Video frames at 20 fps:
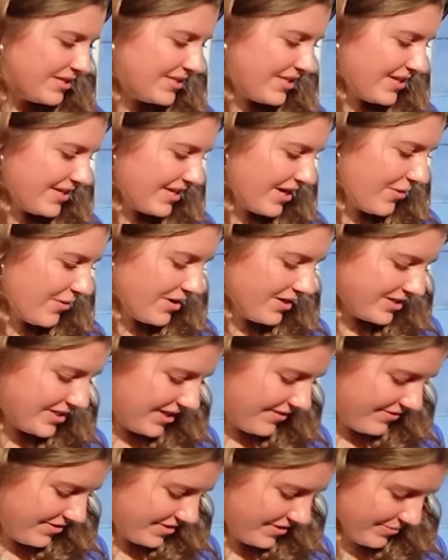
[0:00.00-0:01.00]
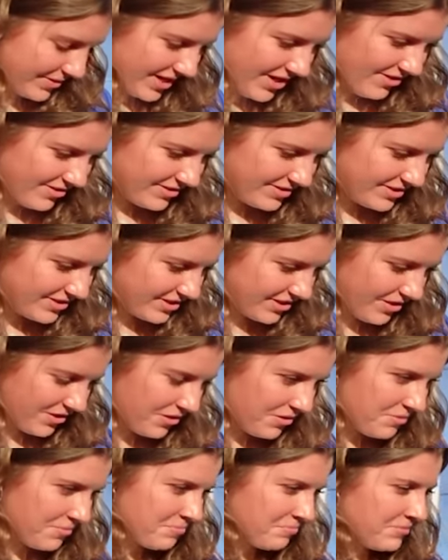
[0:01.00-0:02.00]
Cindy, I wanted to give you something else
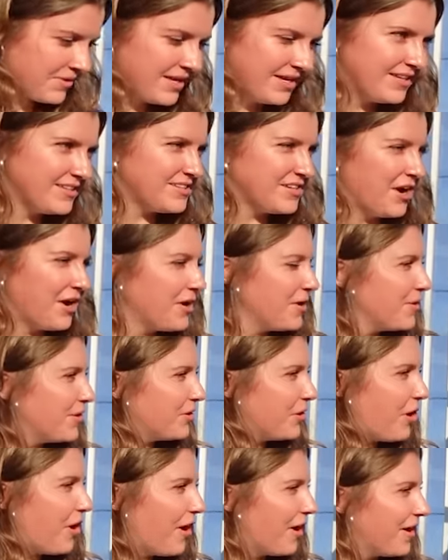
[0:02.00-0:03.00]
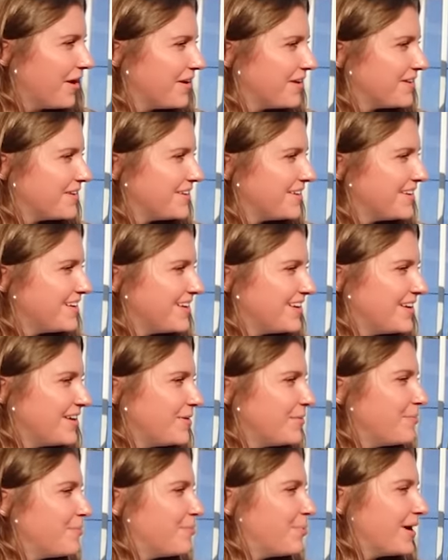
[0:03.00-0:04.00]
too. It's not a lot,
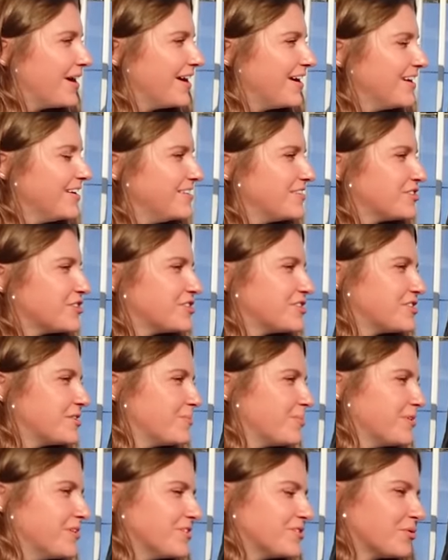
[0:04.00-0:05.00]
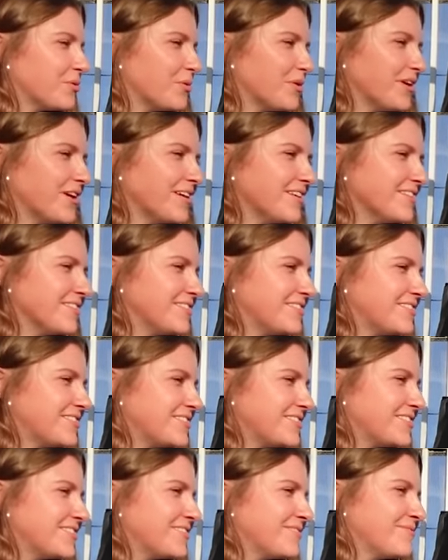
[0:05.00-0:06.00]
but just to put
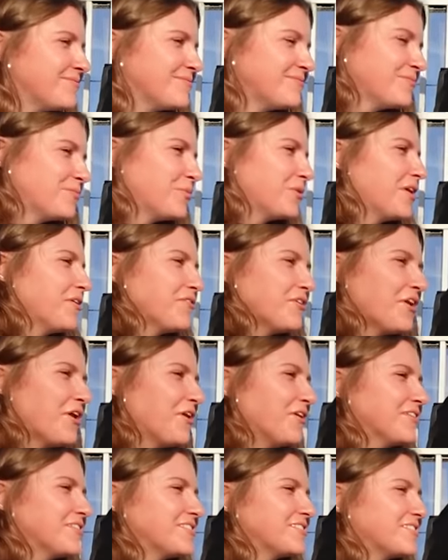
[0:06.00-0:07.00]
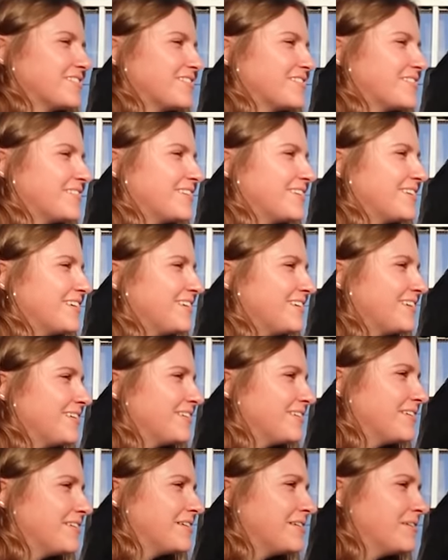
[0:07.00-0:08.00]
towards whatever else.
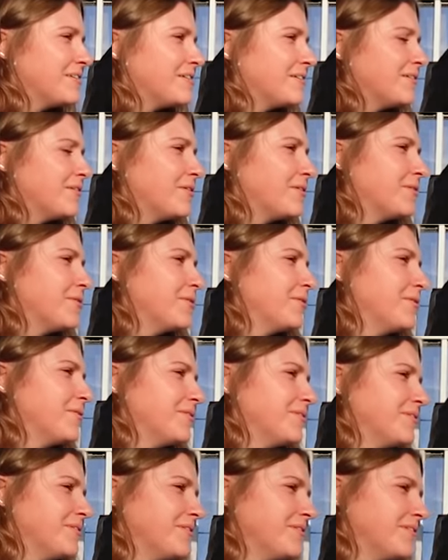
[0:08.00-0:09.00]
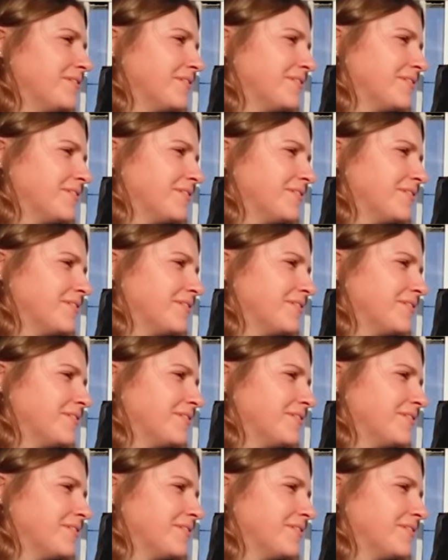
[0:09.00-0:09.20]
Aww.